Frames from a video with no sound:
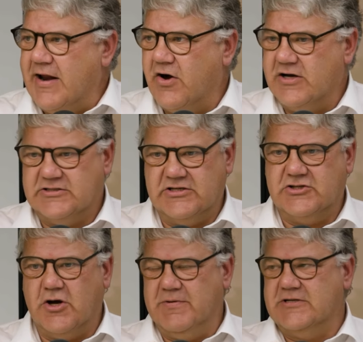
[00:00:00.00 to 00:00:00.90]
rate hikes
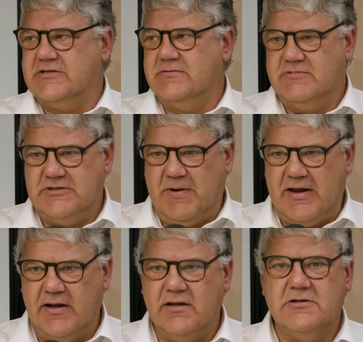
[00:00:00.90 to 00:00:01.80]
to stop us
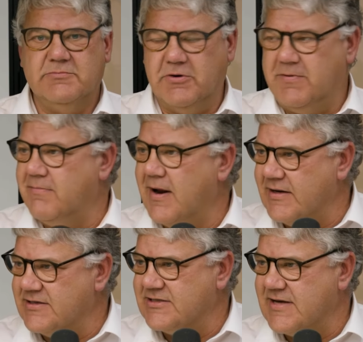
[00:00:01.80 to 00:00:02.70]
spending, to put a bit of
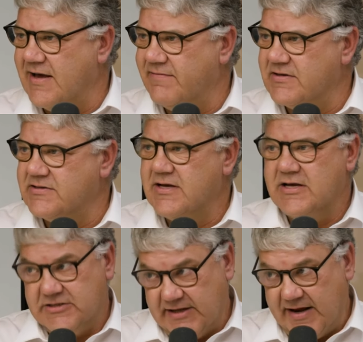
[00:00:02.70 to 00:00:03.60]
money into savings,
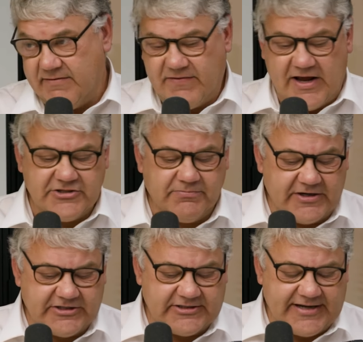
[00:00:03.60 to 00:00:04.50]
to get
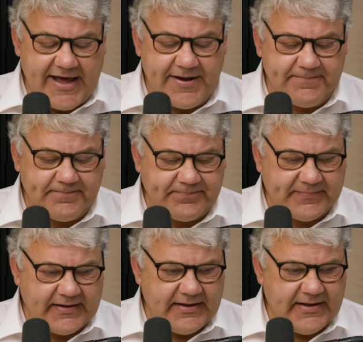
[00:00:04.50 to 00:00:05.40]
inflation pressures down.
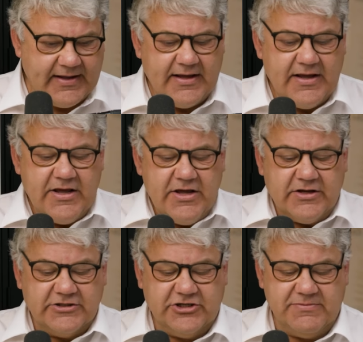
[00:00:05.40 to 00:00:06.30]

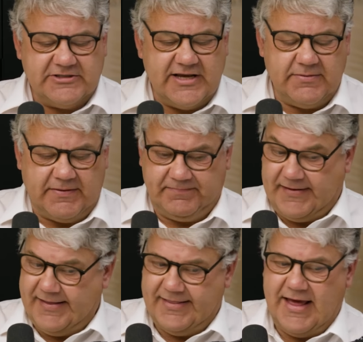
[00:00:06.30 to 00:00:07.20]
Consumer
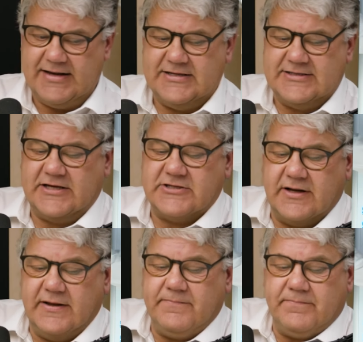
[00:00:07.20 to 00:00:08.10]
sentiment, that is
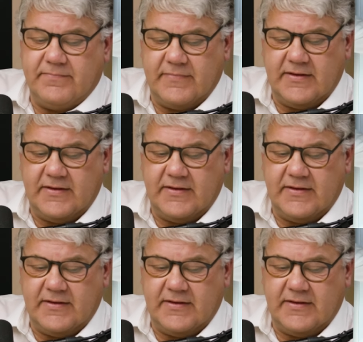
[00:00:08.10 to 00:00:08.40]
actually